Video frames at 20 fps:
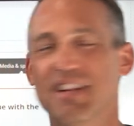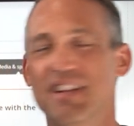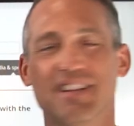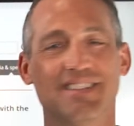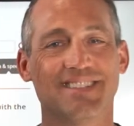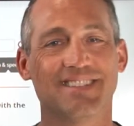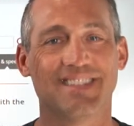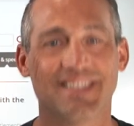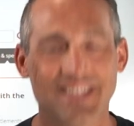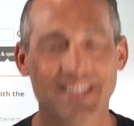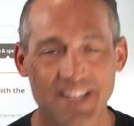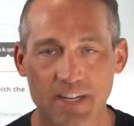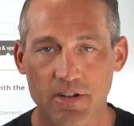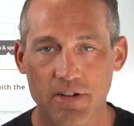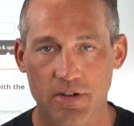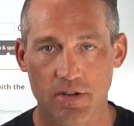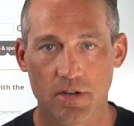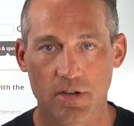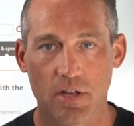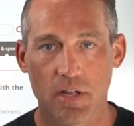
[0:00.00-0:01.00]

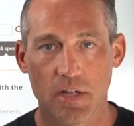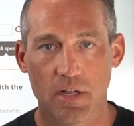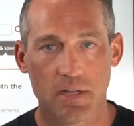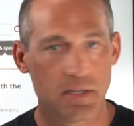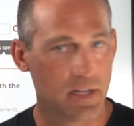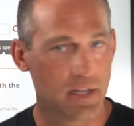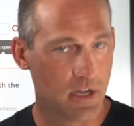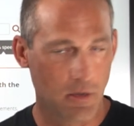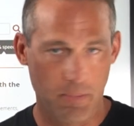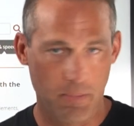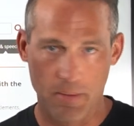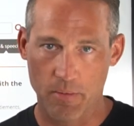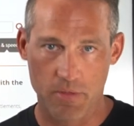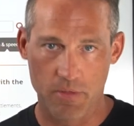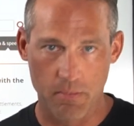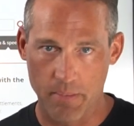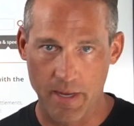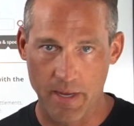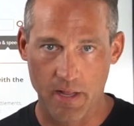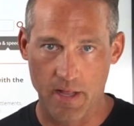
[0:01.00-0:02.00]
consider to help out with a
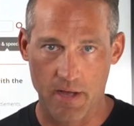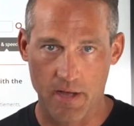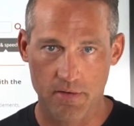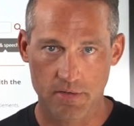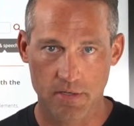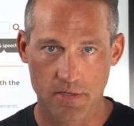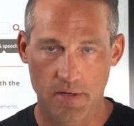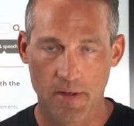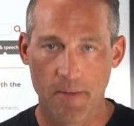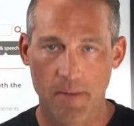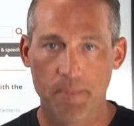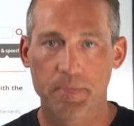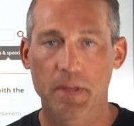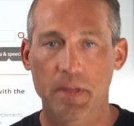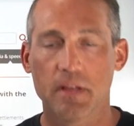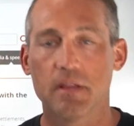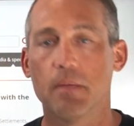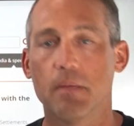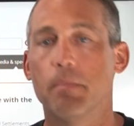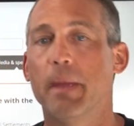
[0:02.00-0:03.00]
bailout,
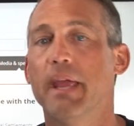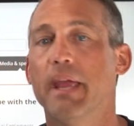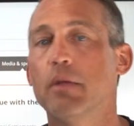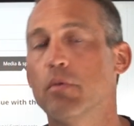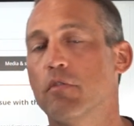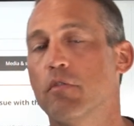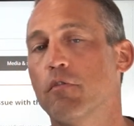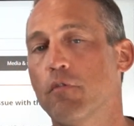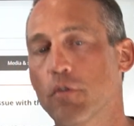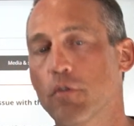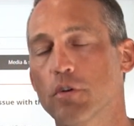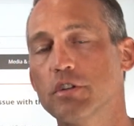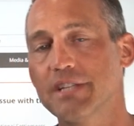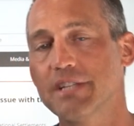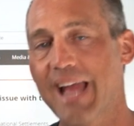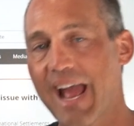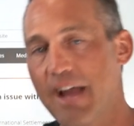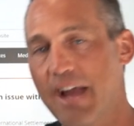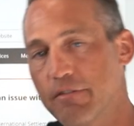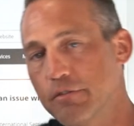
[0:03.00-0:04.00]
the bank would first
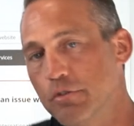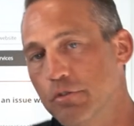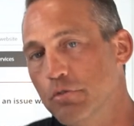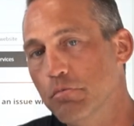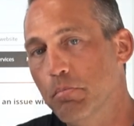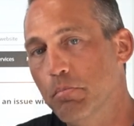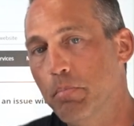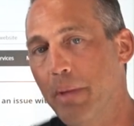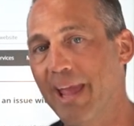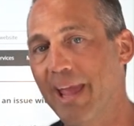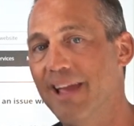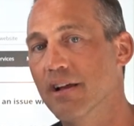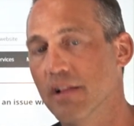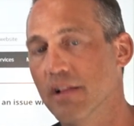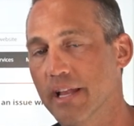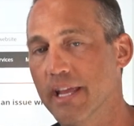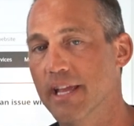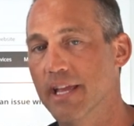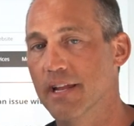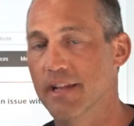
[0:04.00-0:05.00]
have to bail
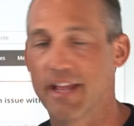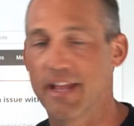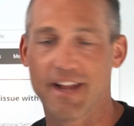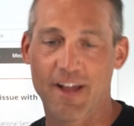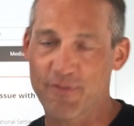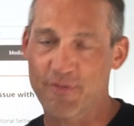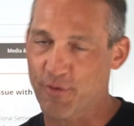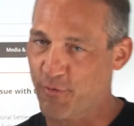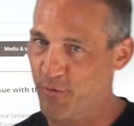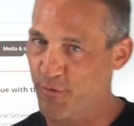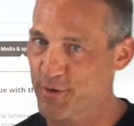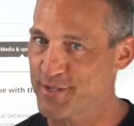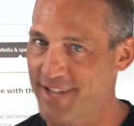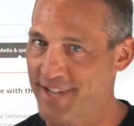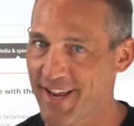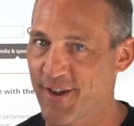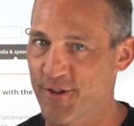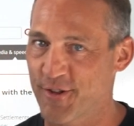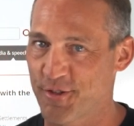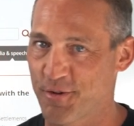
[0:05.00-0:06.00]
in. They'd have to first
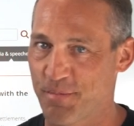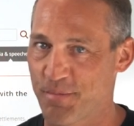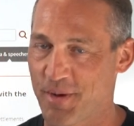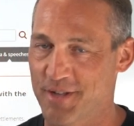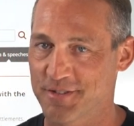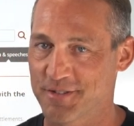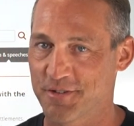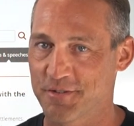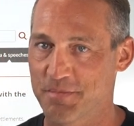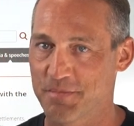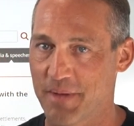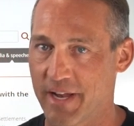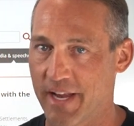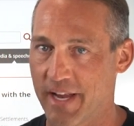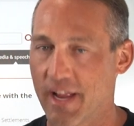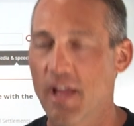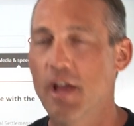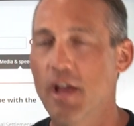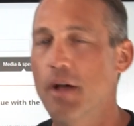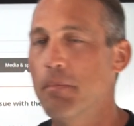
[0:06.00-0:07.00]
take all the depositors'
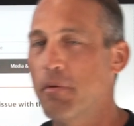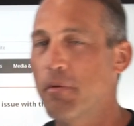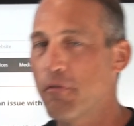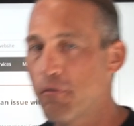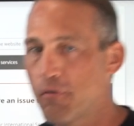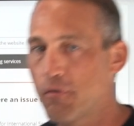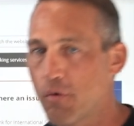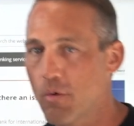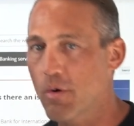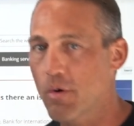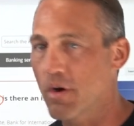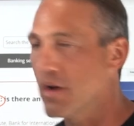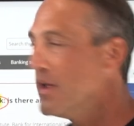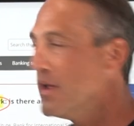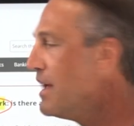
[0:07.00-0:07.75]
money before